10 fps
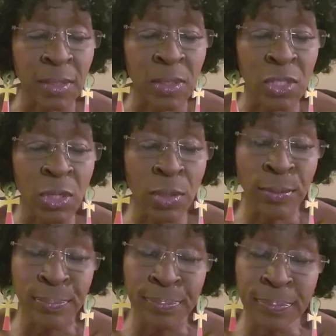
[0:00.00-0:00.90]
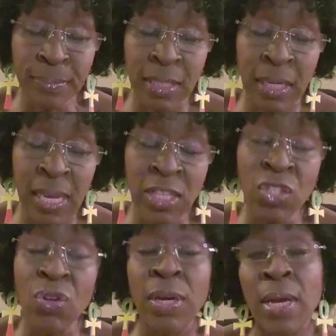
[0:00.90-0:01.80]
So, the last
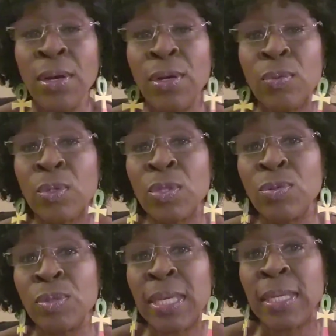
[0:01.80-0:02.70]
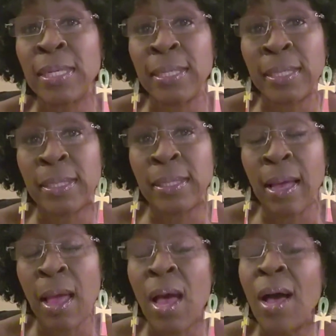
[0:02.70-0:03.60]
song I heard was Who's That Lady?
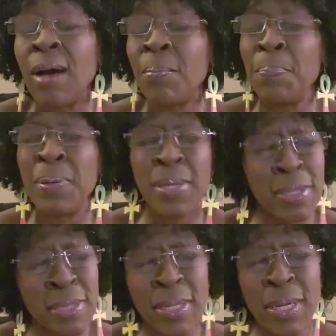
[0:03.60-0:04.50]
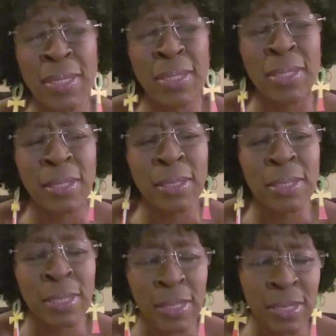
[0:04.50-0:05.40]
I'm pissed that I didn't get
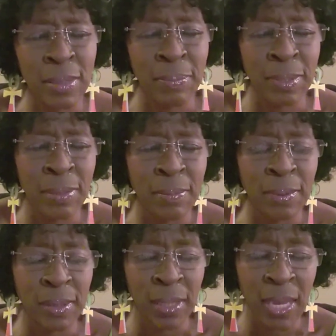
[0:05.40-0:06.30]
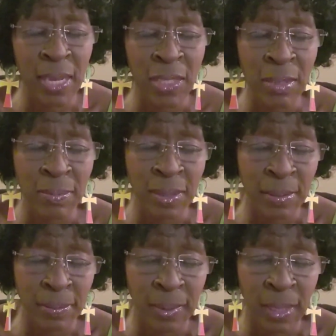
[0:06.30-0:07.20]
to see September, Here
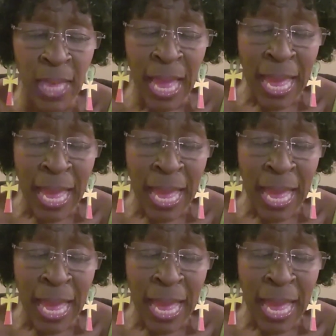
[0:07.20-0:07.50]
September.